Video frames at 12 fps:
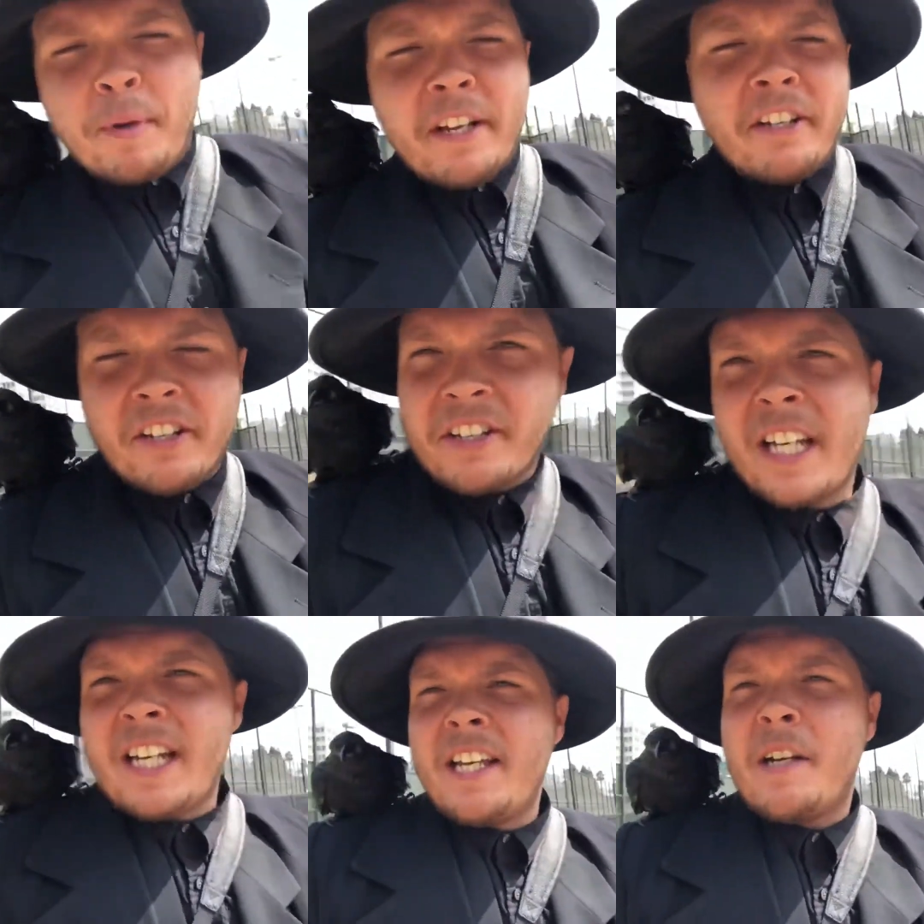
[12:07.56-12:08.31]
big
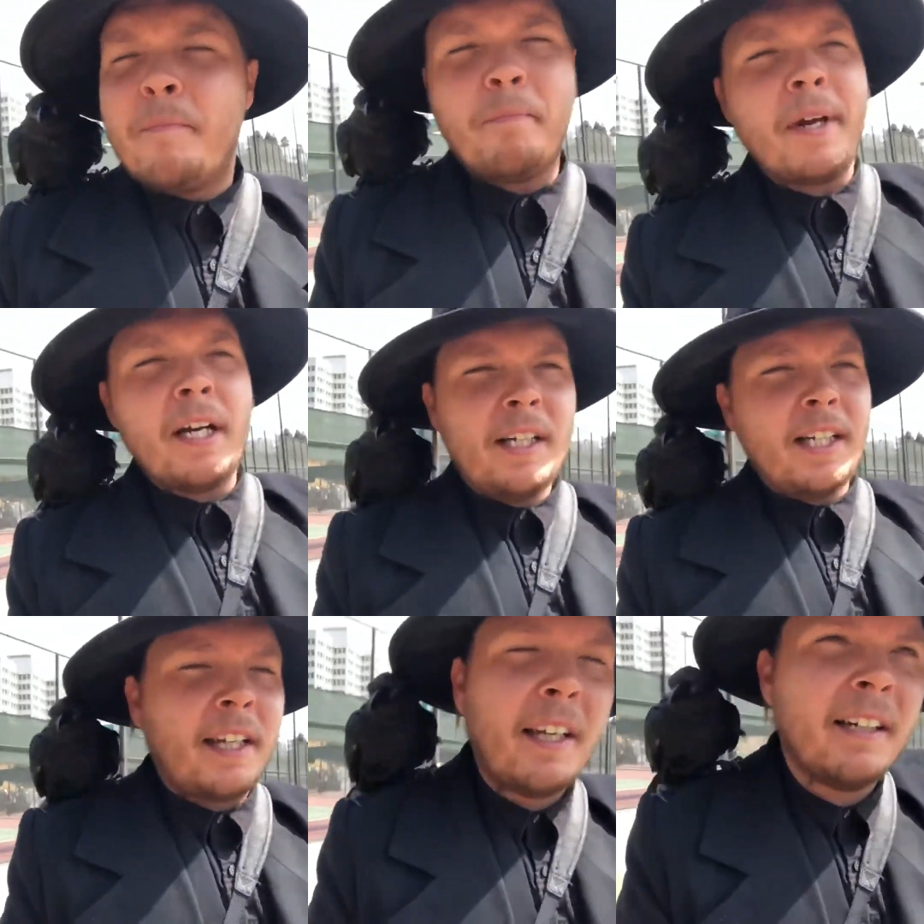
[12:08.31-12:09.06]
city in
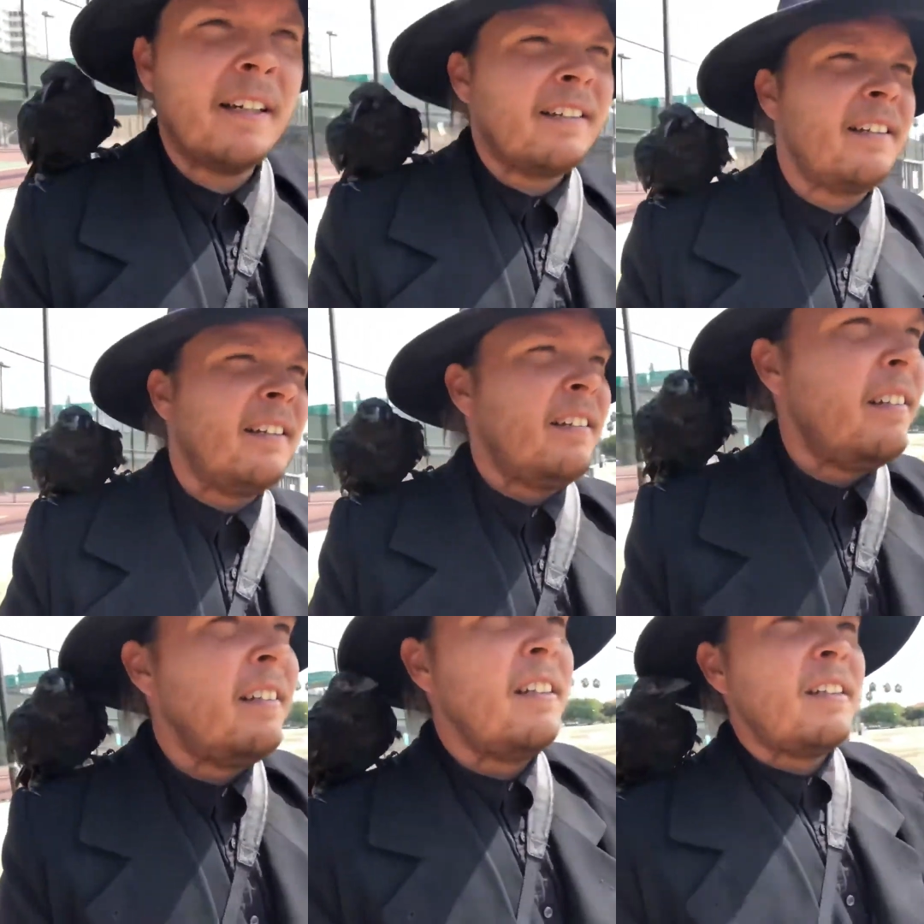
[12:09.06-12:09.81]
America.
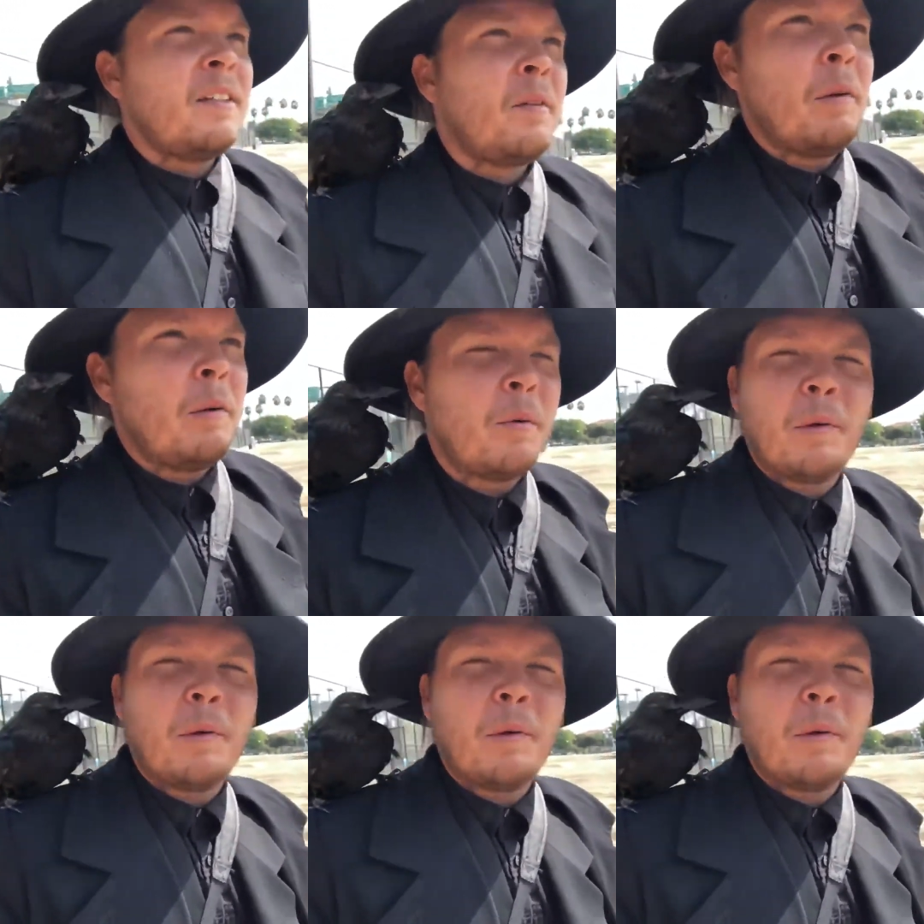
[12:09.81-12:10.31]
Wh